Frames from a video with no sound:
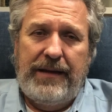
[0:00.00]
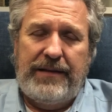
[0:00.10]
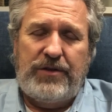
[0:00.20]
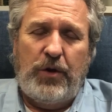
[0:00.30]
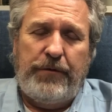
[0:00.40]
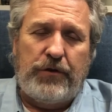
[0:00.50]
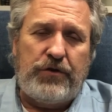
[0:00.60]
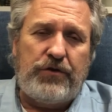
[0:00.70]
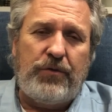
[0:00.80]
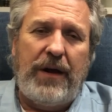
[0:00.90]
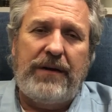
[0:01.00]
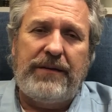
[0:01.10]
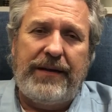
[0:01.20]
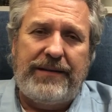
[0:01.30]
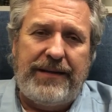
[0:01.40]
And so if you're
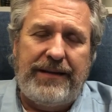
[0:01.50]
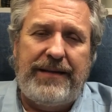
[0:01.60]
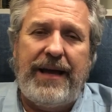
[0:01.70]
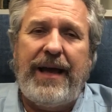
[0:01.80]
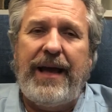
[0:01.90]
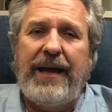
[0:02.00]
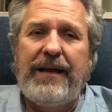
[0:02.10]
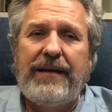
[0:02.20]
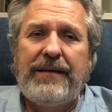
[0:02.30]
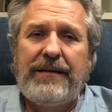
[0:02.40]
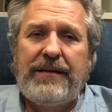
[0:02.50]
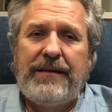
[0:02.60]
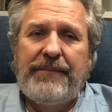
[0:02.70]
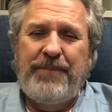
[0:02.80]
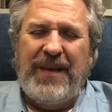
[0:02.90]
struggling today,
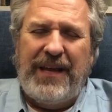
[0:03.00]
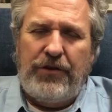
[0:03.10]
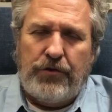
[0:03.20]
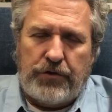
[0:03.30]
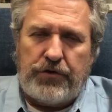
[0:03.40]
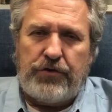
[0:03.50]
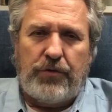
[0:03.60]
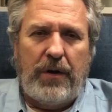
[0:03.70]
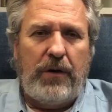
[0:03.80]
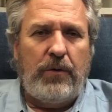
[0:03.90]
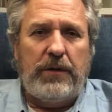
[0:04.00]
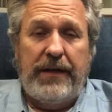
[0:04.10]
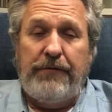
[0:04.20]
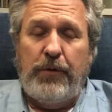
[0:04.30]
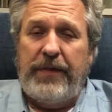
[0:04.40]
in your struggle,
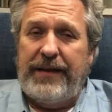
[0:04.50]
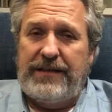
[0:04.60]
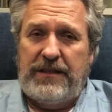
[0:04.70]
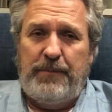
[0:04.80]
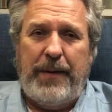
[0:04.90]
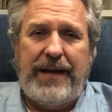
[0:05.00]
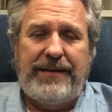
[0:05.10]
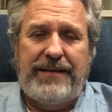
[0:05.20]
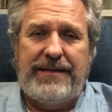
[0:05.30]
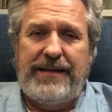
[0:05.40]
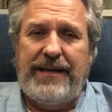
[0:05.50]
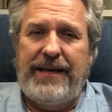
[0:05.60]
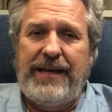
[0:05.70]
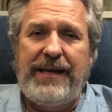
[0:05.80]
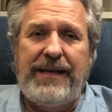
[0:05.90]
live with expectancy that
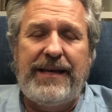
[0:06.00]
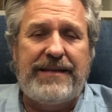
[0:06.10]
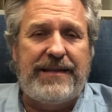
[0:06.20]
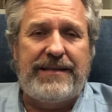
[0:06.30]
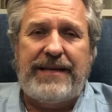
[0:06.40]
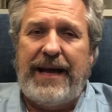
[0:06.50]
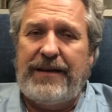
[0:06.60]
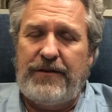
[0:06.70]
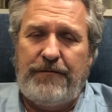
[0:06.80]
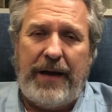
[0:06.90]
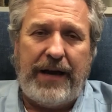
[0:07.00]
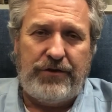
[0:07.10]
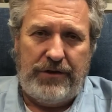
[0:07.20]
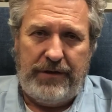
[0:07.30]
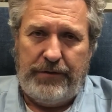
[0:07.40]
He is the
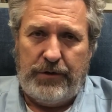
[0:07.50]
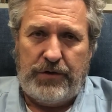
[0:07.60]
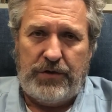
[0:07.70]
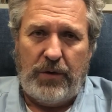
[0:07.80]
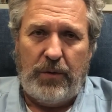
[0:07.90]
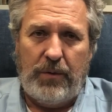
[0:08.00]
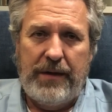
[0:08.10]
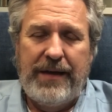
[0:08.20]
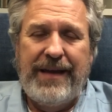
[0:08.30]
satisfaction of your soul.